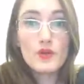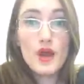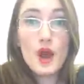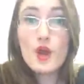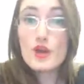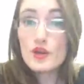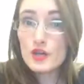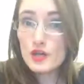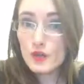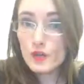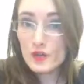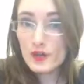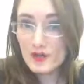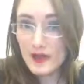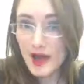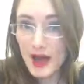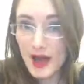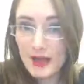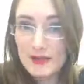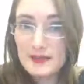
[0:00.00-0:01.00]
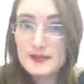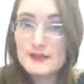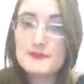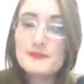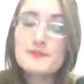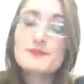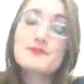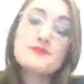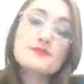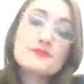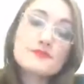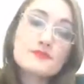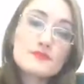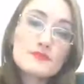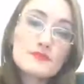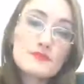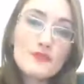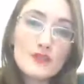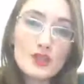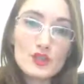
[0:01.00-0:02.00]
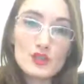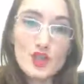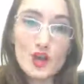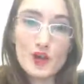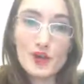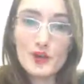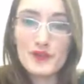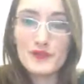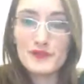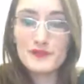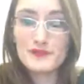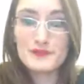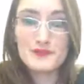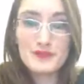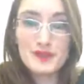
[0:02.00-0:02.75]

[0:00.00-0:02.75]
argue with that. So if